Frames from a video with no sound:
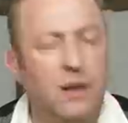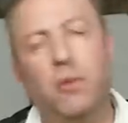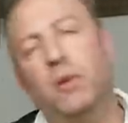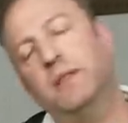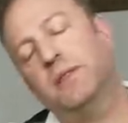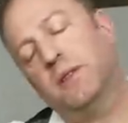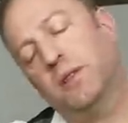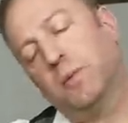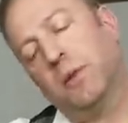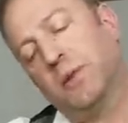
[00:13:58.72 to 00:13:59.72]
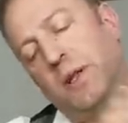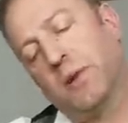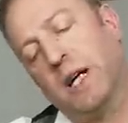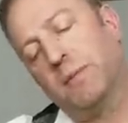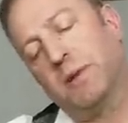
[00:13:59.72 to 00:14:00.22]
Now, what is it you suppose that
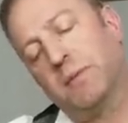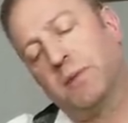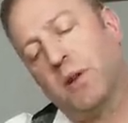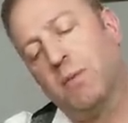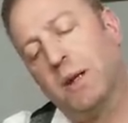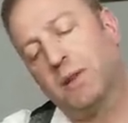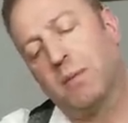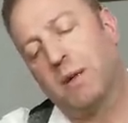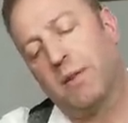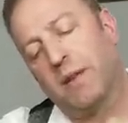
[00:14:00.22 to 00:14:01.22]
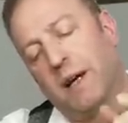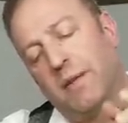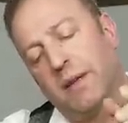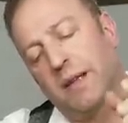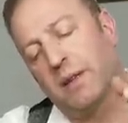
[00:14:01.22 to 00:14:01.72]
grabbed them so much about
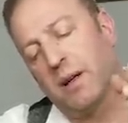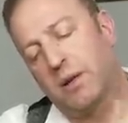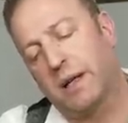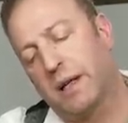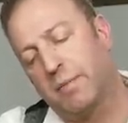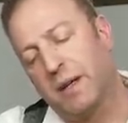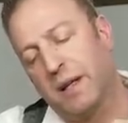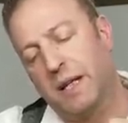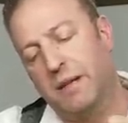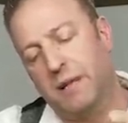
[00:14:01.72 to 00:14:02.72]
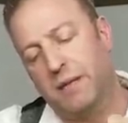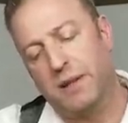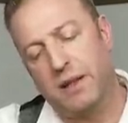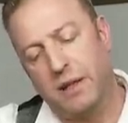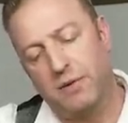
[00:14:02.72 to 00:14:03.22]
that they thought, okay, even
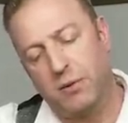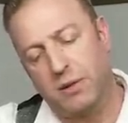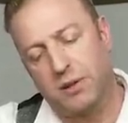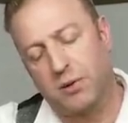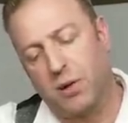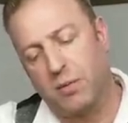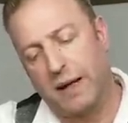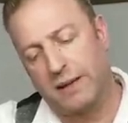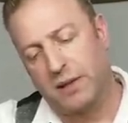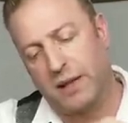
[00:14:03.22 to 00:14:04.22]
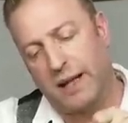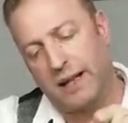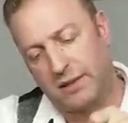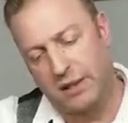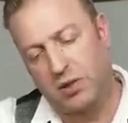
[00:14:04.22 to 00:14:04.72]
with the drawbacks that it
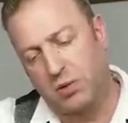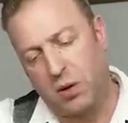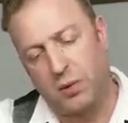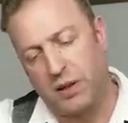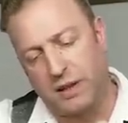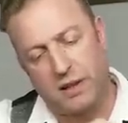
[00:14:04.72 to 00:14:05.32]
has, this is what we're